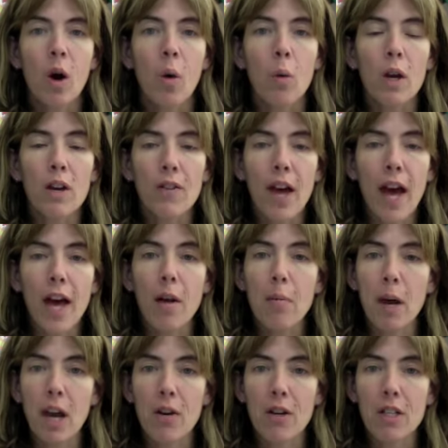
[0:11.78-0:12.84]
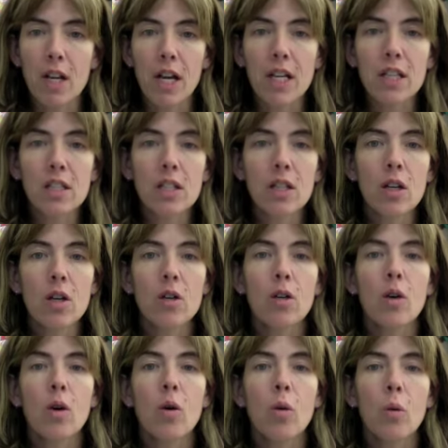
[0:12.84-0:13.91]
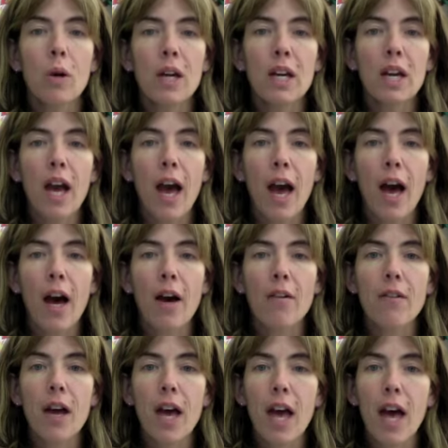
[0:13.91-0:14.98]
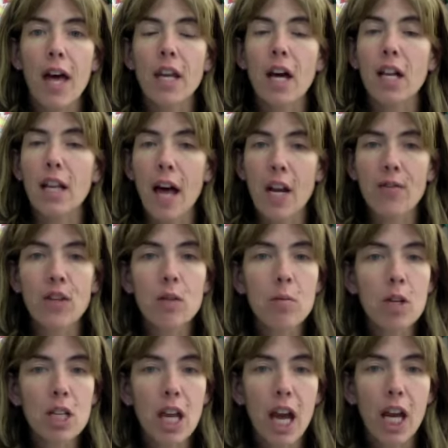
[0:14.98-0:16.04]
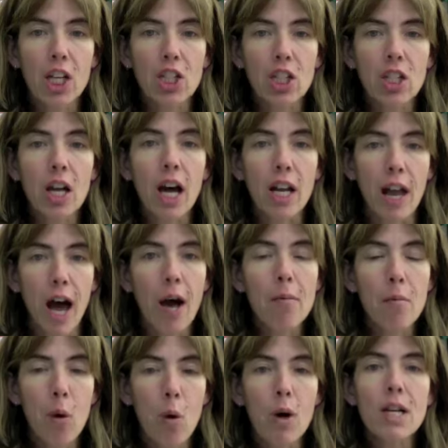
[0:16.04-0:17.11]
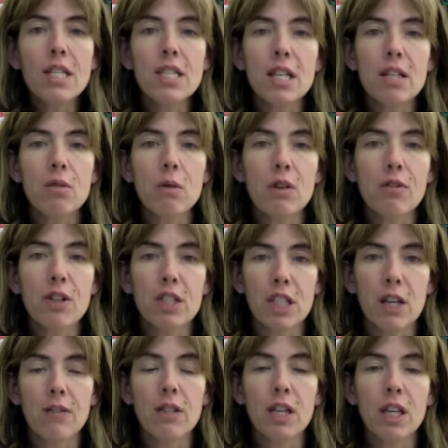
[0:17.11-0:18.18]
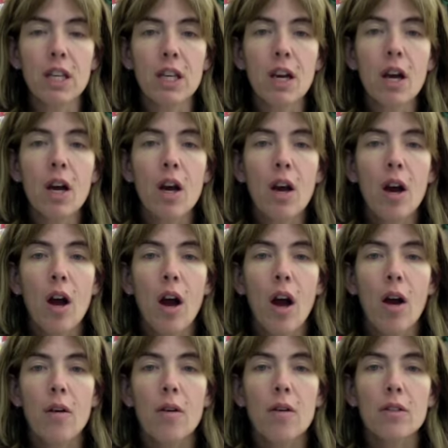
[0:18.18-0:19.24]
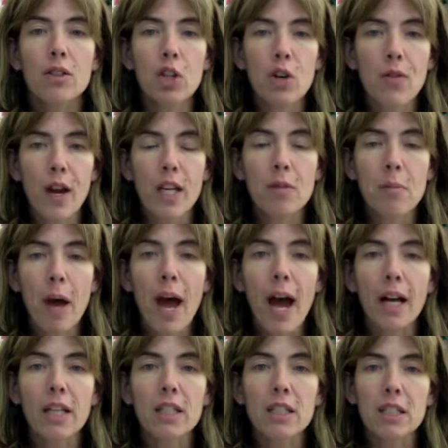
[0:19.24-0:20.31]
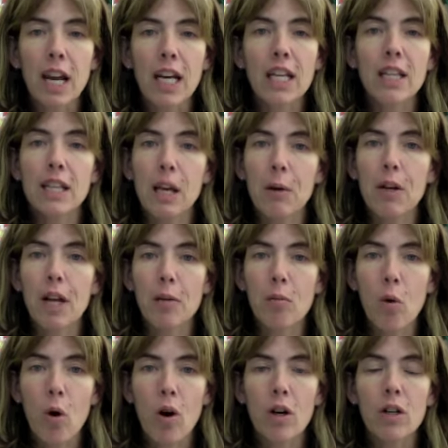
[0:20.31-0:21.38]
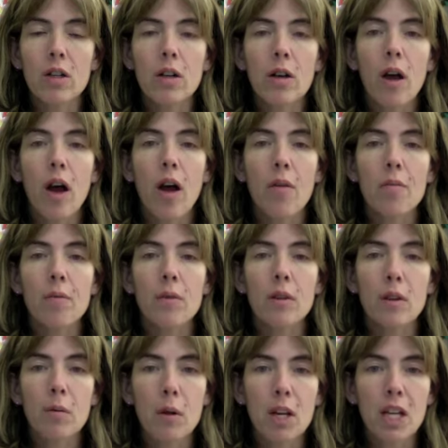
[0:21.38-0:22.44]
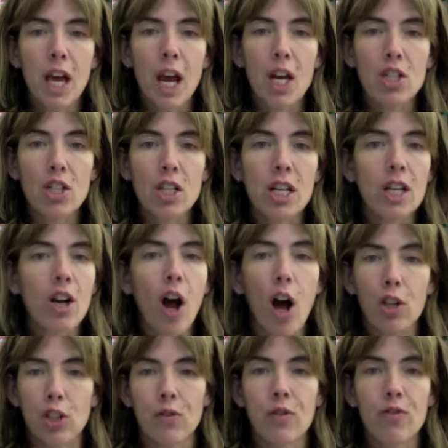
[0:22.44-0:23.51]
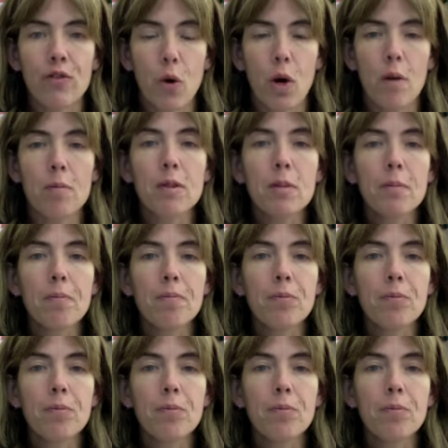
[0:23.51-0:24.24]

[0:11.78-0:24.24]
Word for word: We have had a parent night. We have had a lot of communication, a lot more since we received the surveys back stating that they would like more communication in all different forms.